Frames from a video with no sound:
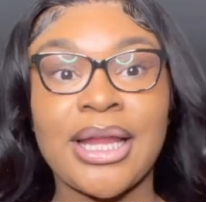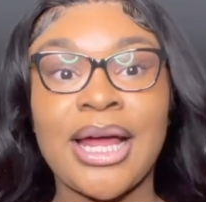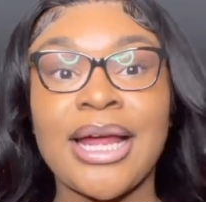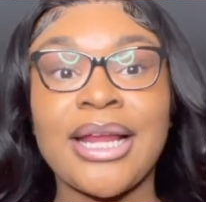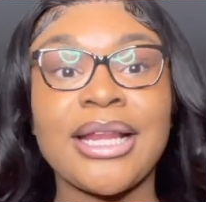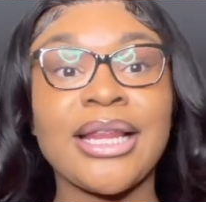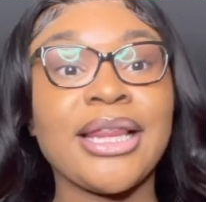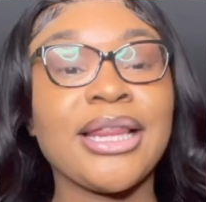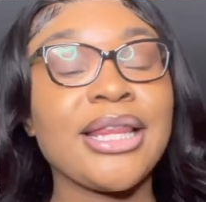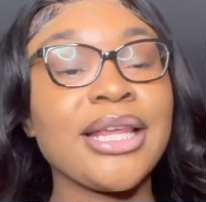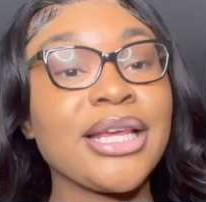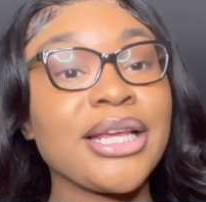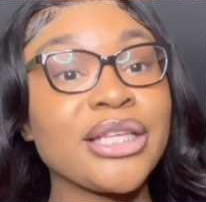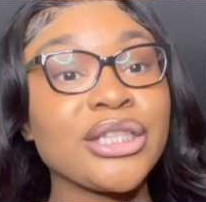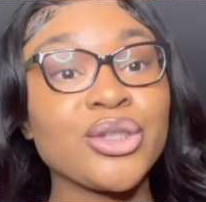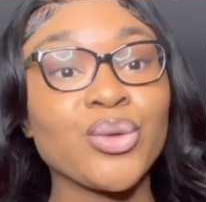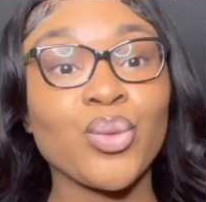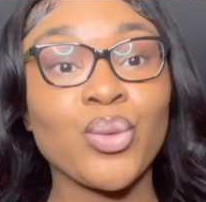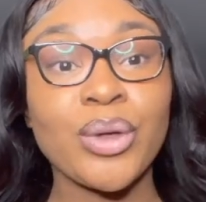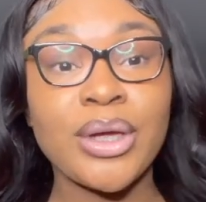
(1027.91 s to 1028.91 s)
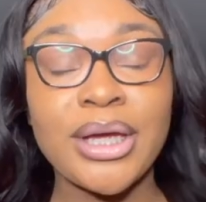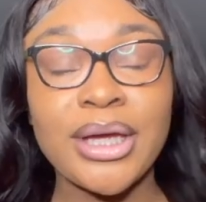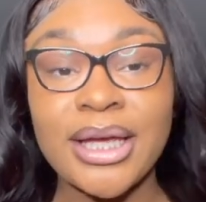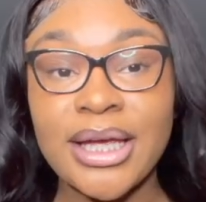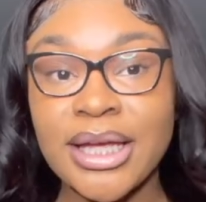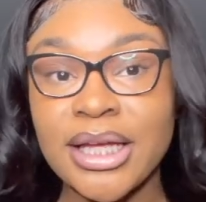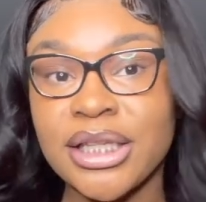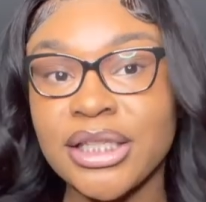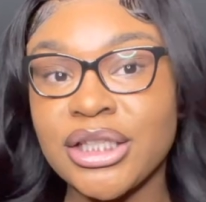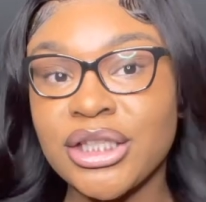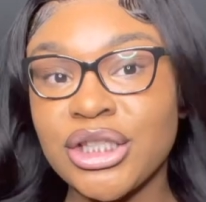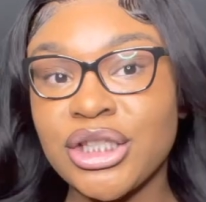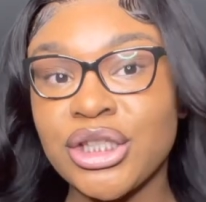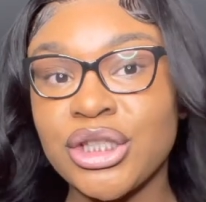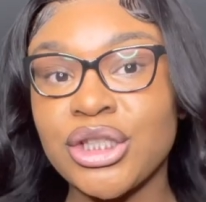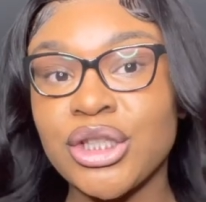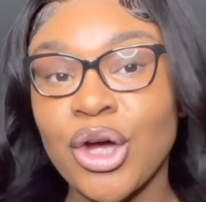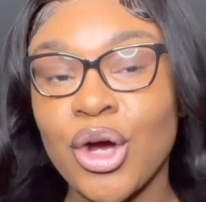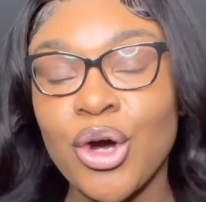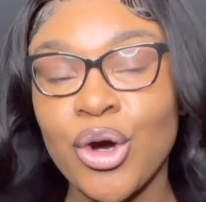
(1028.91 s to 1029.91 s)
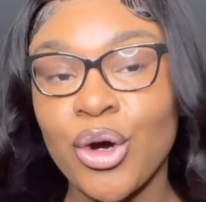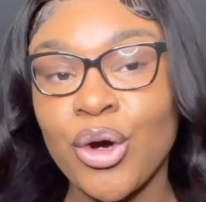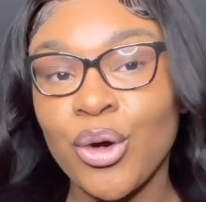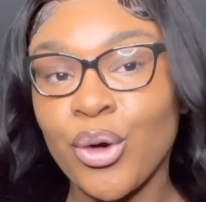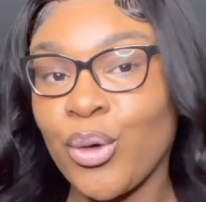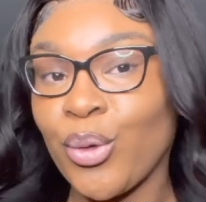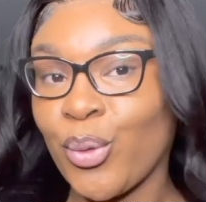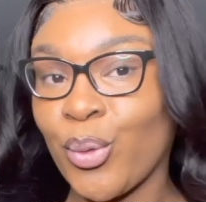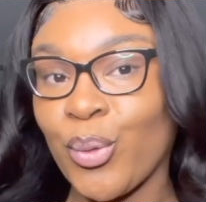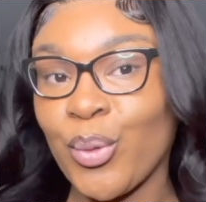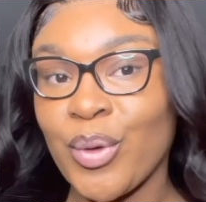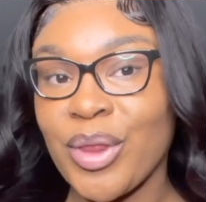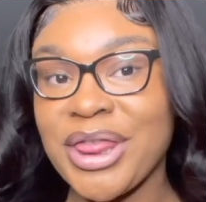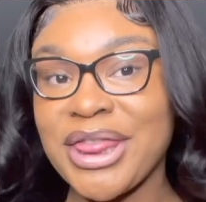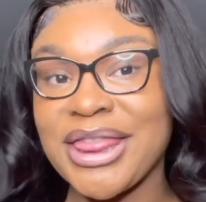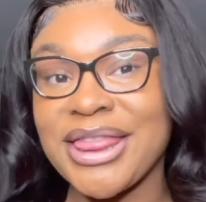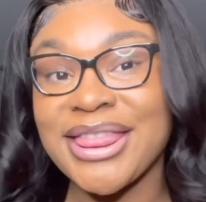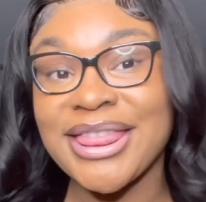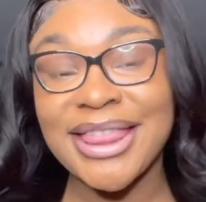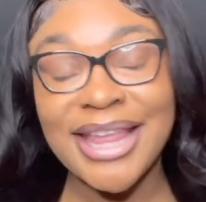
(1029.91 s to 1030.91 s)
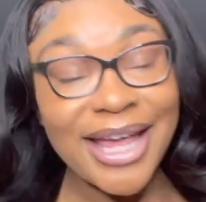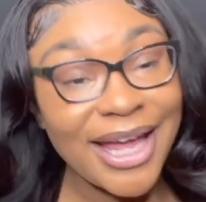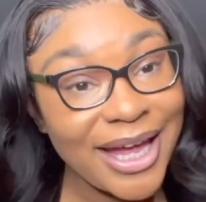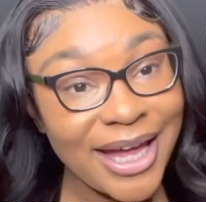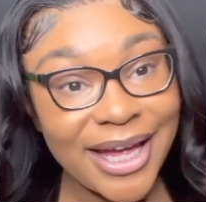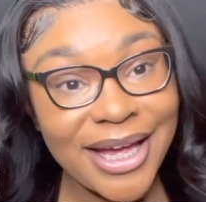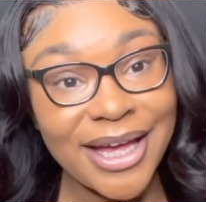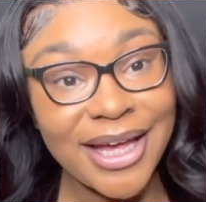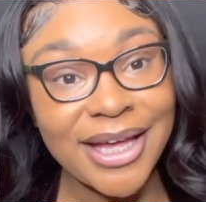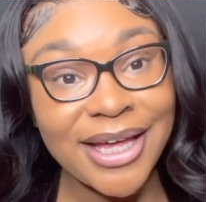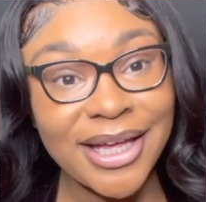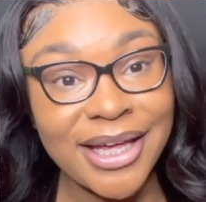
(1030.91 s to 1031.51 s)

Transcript: Like, this wig is so thick.